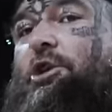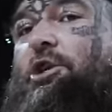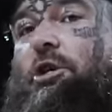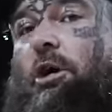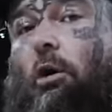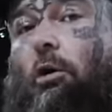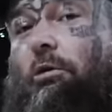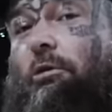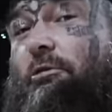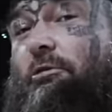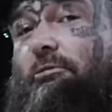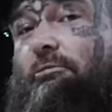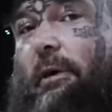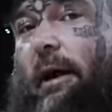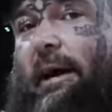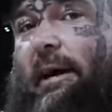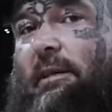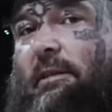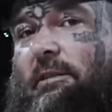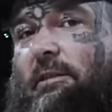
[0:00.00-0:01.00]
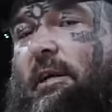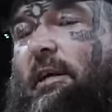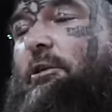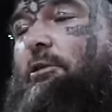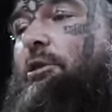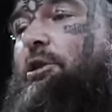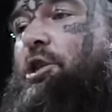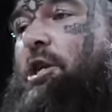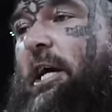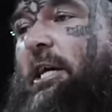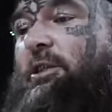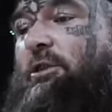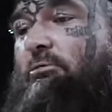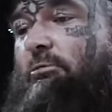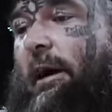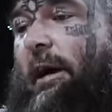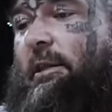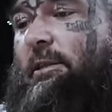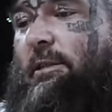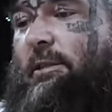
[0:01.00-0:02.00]
shoulders raise and your chest
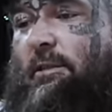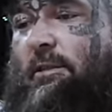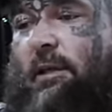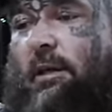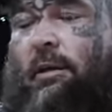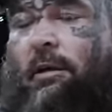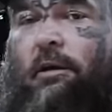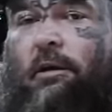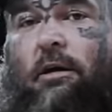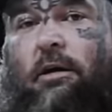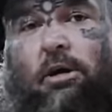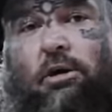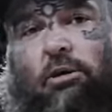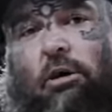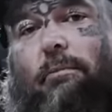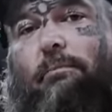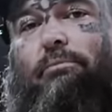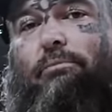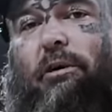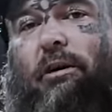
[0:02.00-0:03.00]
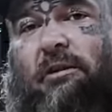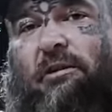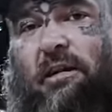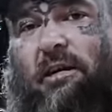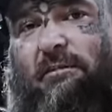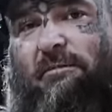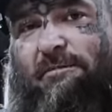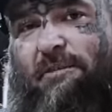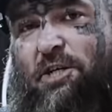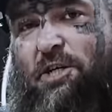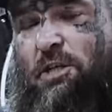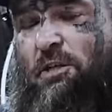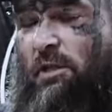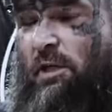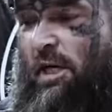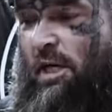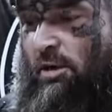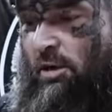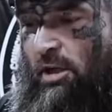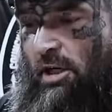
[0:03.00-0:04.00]
raises, you're not breathing efficiently,
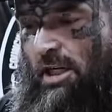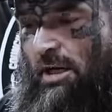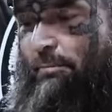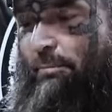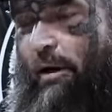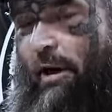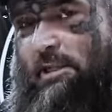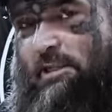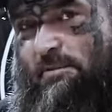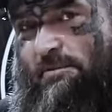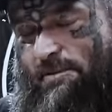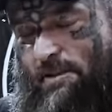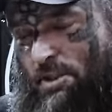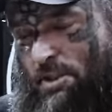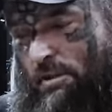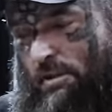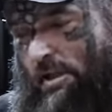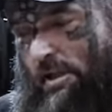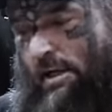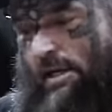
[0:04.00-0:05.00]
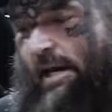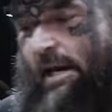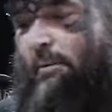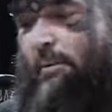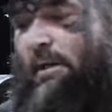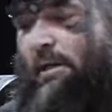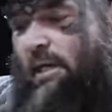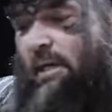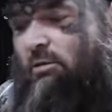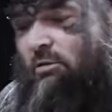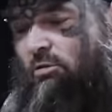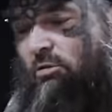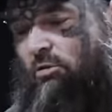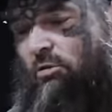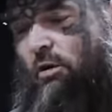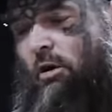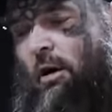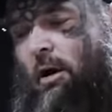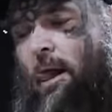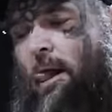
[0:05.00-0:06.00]
you're not going to brace efficiently, okay? We need to
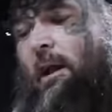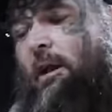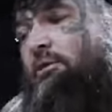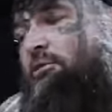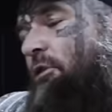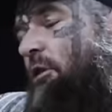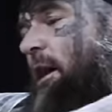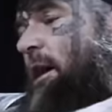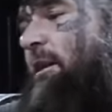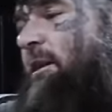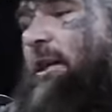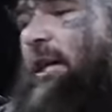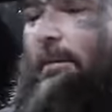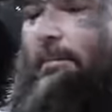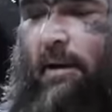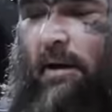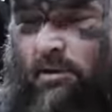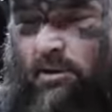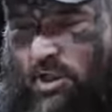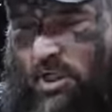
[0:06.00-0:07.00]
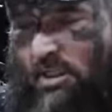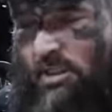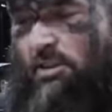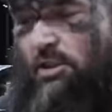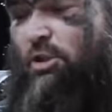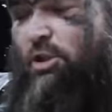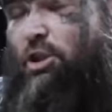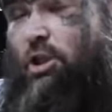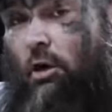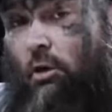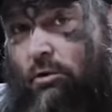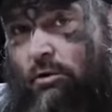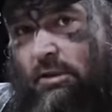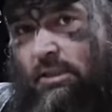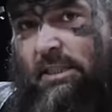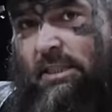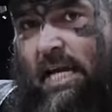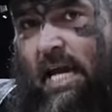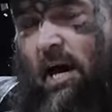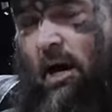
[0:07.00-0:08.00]
try and keep our chest and
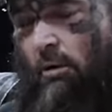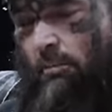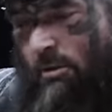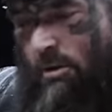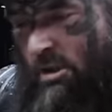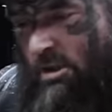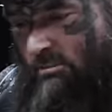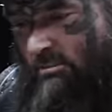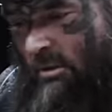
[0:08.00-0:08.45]
shoulders down because